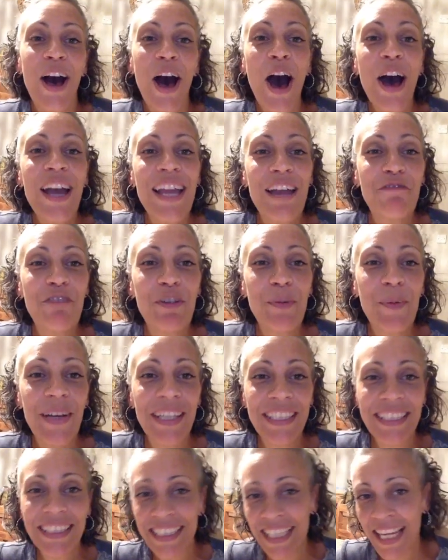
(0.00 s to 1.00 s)
Hi
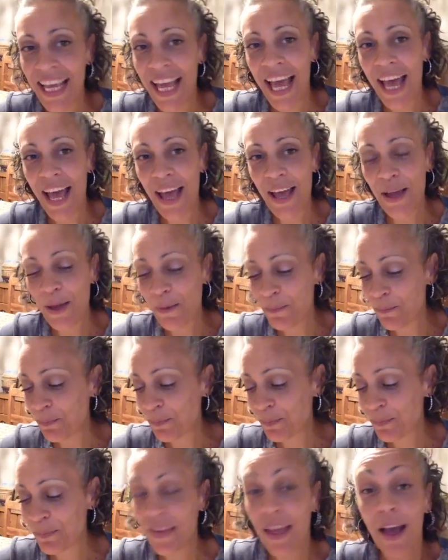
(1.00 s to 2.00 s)
everyone.
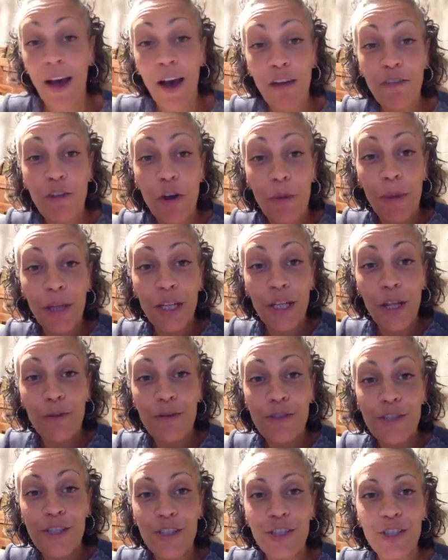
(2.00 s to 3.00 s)
I've got my
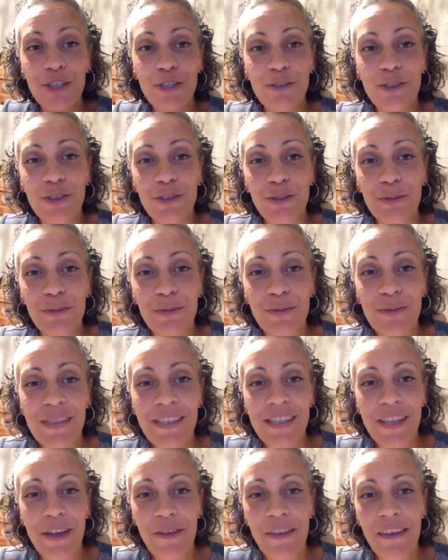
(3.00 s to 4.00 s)
notes as usual
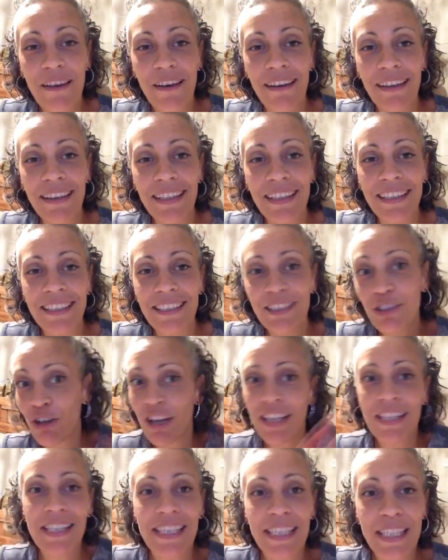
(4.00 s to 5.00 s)
so that I can
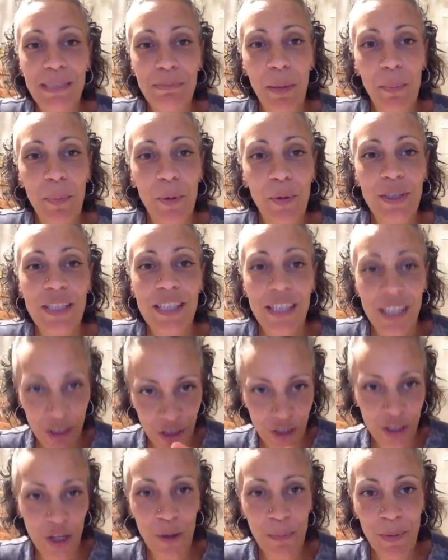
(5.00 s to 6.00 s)
try and stick to my points
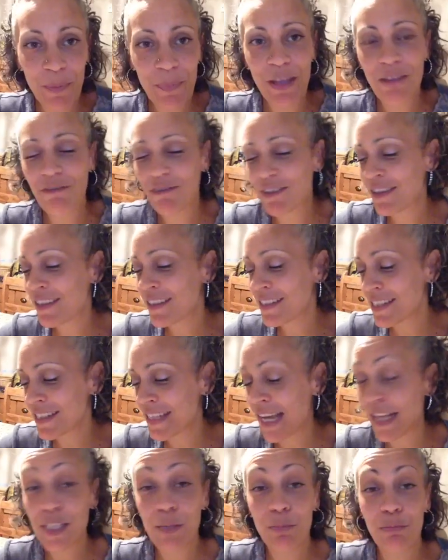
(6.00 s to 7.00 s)
because you know I'm a bit of a
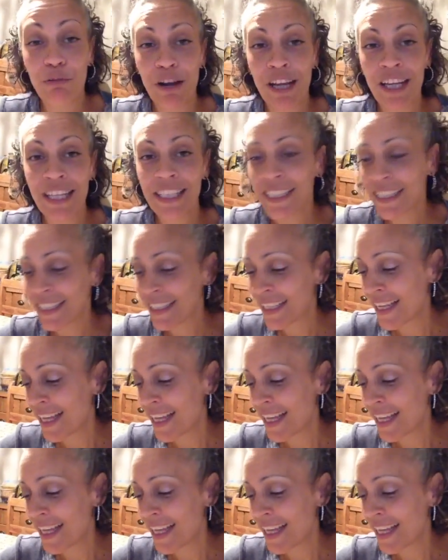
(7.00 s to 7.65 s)
scatterbrain.